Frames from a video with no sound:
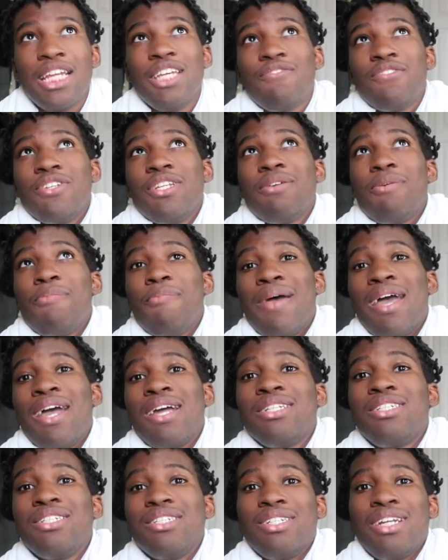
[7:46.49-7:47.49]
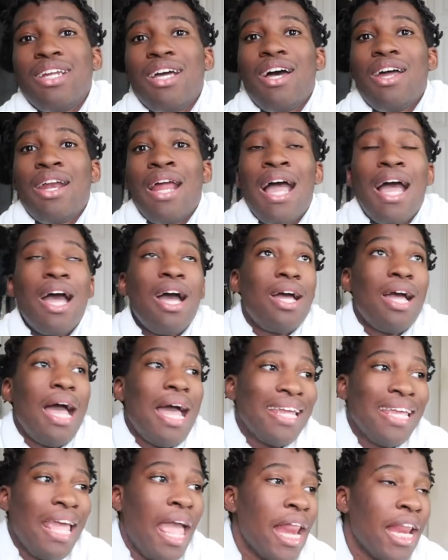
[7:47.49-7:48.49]
even imagine
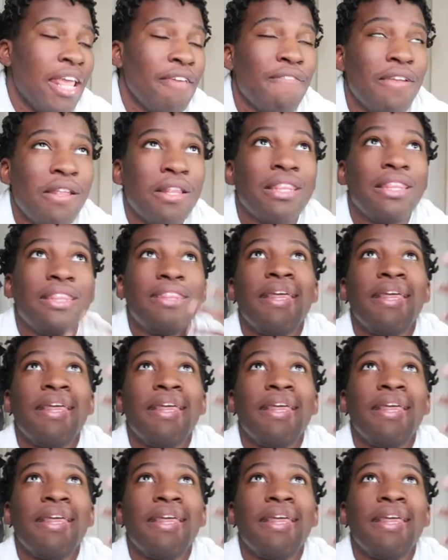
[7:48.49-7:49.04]
I can't even